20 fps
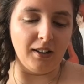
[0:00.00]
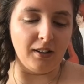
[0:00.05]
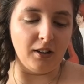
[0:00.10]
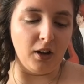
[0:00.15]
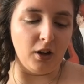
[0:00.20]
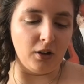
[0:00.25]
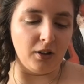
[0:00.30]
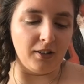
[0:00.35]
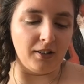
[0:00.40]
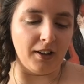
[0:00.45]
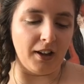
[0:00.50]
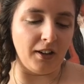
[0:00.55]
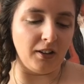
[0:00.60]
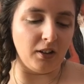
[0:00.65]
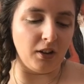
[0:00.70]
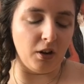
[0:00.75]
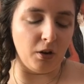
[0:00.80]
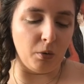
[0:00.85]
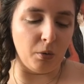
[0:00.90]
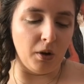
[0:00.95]
as long as I
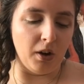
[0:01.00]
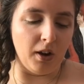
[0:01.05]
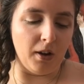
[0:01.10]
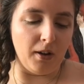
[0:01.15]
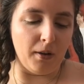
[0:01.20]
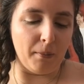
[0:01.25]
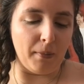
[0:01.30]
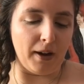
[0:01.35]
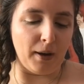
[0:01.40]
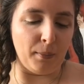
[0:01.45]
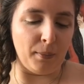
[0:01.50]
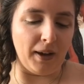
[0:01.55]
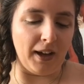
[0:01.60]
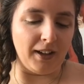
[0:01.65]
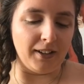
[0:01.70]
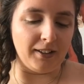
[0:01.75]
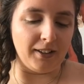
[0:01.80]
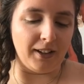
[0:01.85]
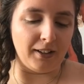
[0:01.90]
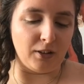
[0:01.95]
do my
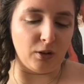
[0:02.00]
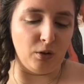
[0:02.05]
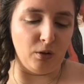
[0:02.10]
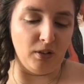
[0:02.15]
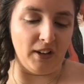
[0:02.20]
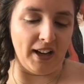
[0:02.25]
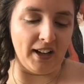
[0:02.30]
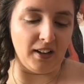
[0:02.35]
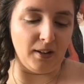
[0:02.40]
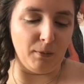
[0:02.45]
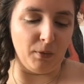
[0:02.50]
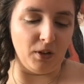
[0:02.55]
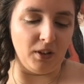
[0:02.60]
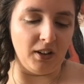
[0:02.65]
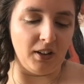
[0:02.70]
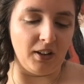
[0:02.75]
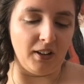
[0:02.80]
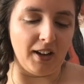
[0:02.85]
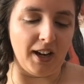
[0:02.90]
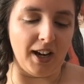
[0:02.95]
best. That's all
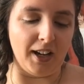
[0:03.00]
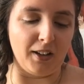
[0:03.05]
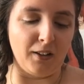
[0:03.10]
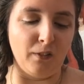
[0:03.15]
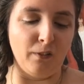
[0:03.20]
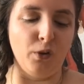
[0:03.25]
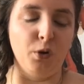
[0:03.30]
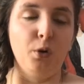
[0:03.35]
anybody can ask